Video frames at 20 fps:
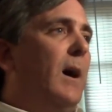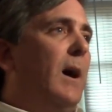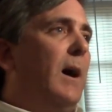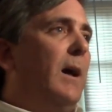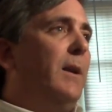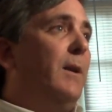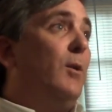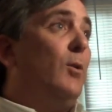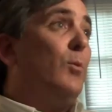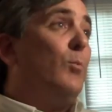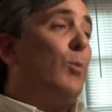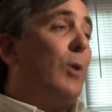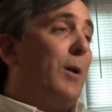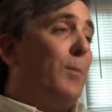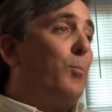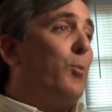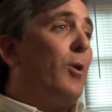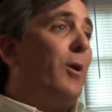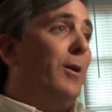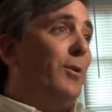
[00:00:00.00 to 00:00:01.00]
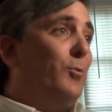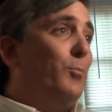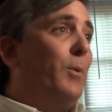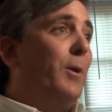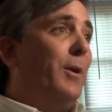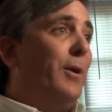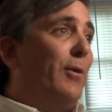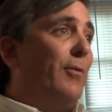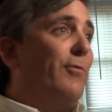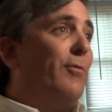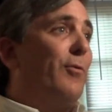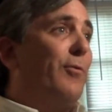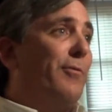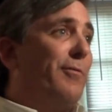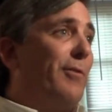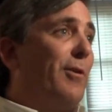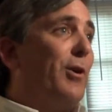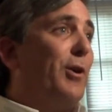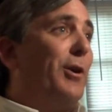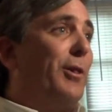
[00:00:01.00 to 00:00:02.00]
I know the Brown Pride's been here for a
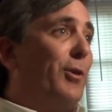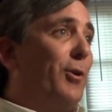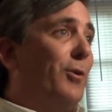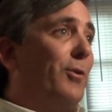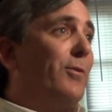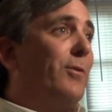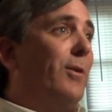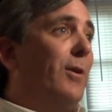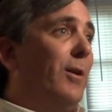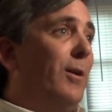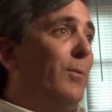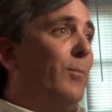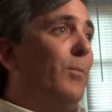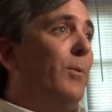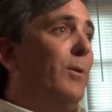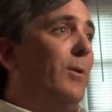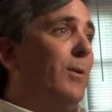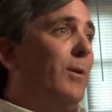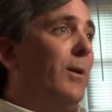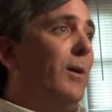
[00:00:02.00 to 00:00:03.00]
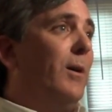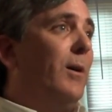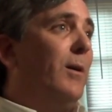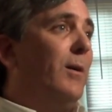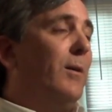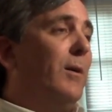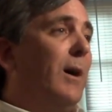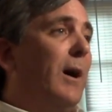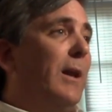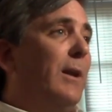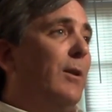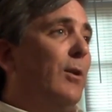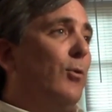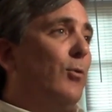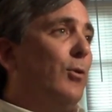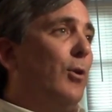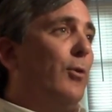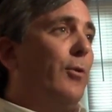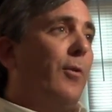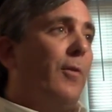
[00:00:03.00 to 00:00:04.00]
very long time. I
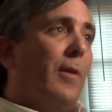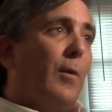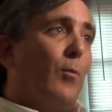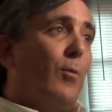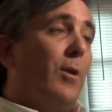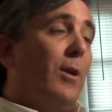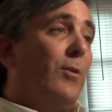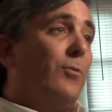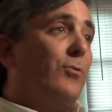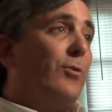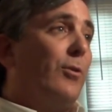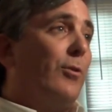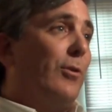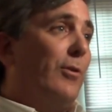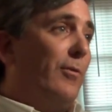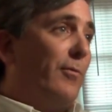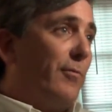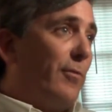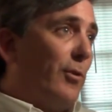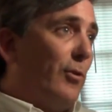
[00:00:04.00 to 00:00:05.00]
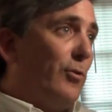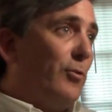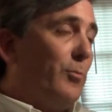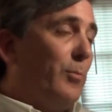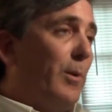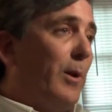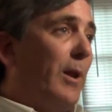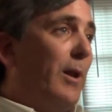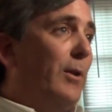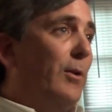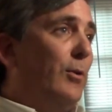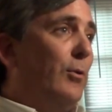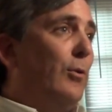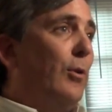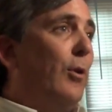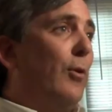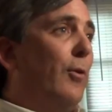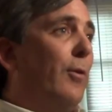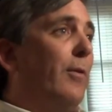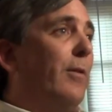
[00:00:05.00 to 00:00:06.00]
don't know that they were necessarily the first, but I do
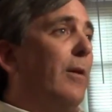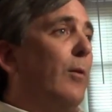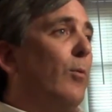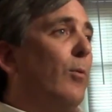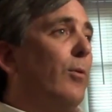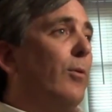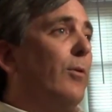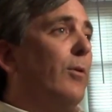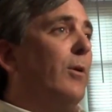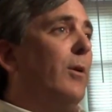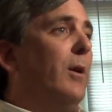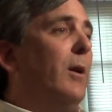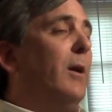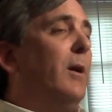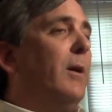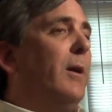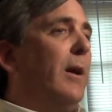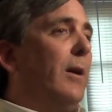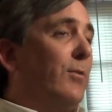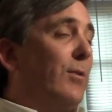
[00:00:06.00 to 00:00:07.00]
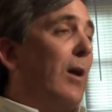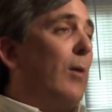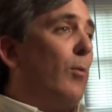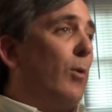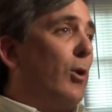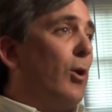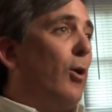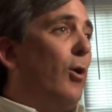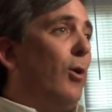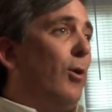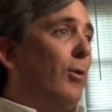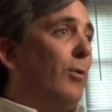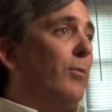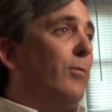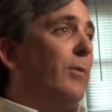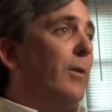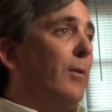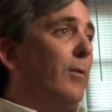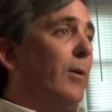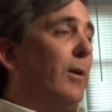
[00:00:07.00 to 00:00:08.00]
know that they were as I recall,
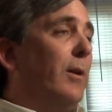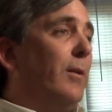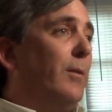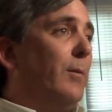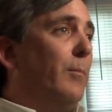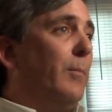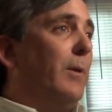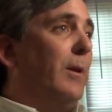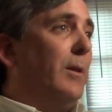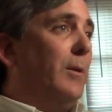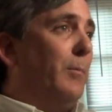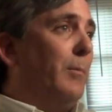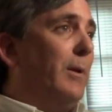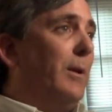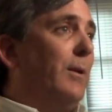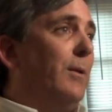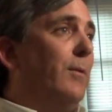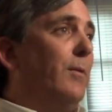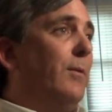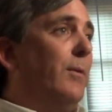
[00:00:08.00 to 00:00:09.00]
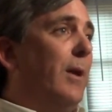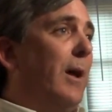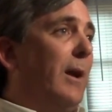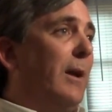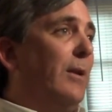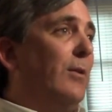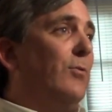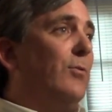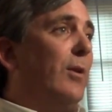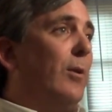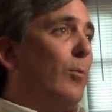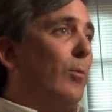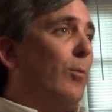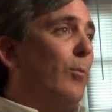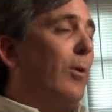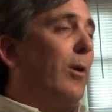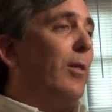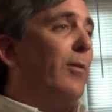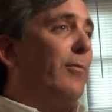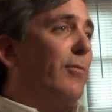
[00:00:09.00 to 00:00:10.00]
in the mid '90s, they were
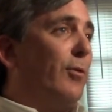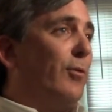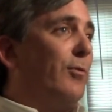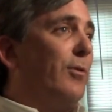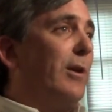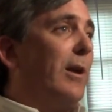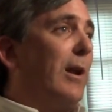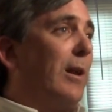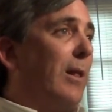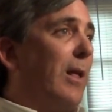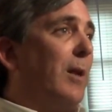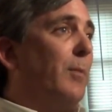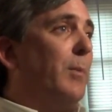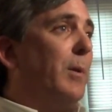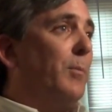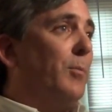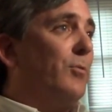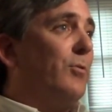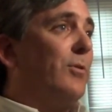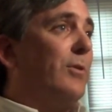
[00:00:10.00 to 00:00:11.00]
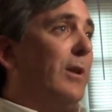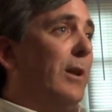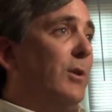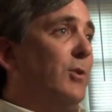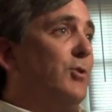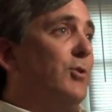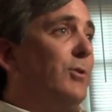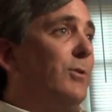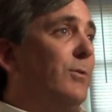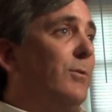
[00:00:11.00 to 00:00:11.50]
one of the first to get a lot of people's attention.